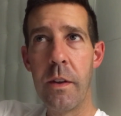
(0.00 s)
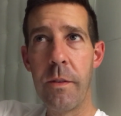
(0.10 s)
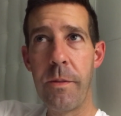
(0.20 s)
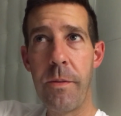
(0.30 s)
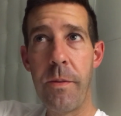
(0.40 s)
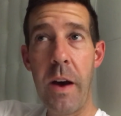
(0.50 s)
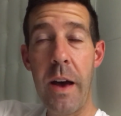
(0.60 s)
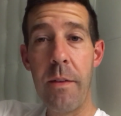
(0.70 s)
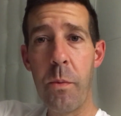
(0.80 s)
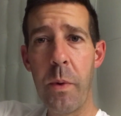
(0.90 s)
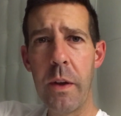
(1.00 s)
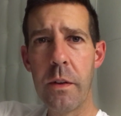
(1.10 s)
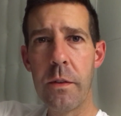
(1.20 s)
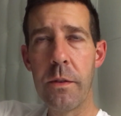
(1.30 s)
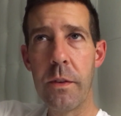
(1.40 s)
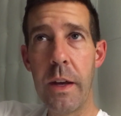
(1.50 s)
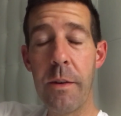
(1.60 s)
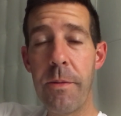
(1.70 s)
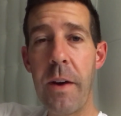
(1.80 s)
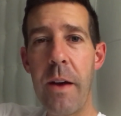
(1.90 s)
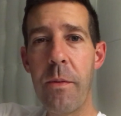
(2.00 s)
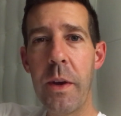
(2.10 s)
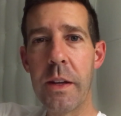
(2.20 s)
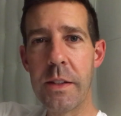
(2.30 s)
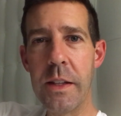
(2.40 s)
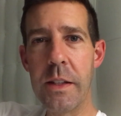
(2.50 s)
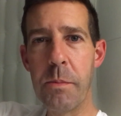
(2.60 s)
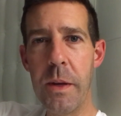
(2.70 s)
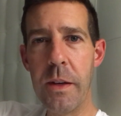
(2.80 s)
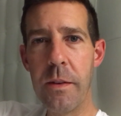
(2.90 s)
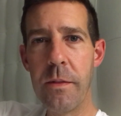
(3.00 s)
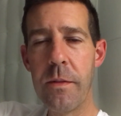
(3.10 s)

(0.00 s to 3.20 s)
5 week, yeah, 5 weeks it's been.